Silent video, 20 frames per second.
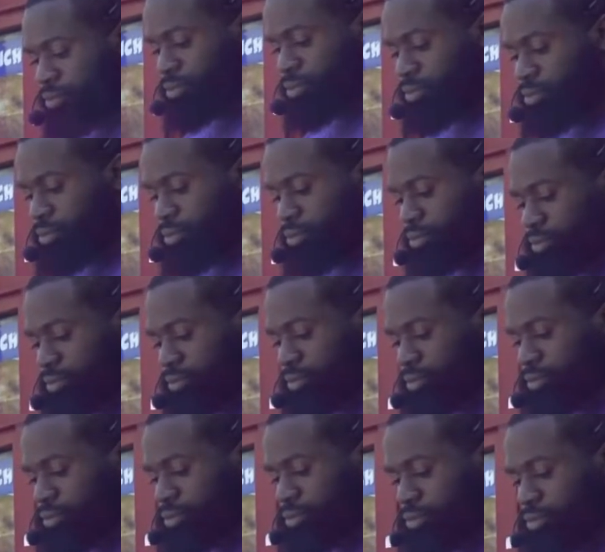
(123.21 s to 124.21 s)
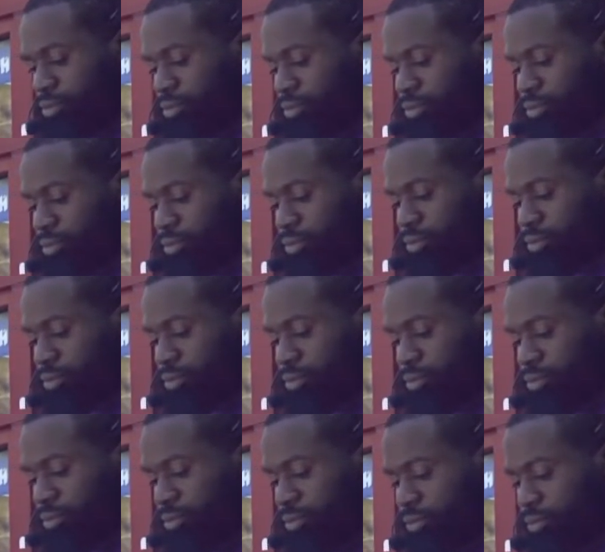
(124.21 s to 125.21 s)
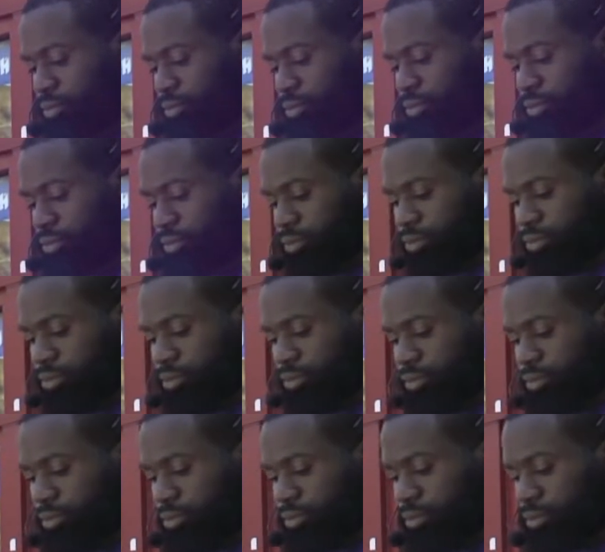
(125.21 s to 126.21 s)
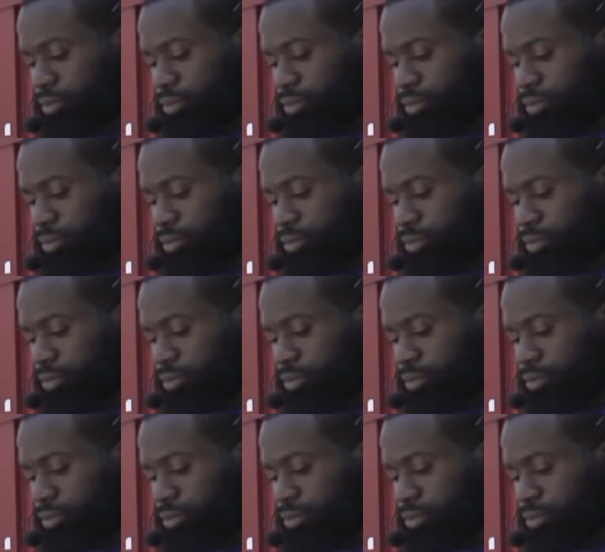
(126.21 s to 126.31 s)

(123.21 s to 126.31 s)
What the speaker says: [no speech]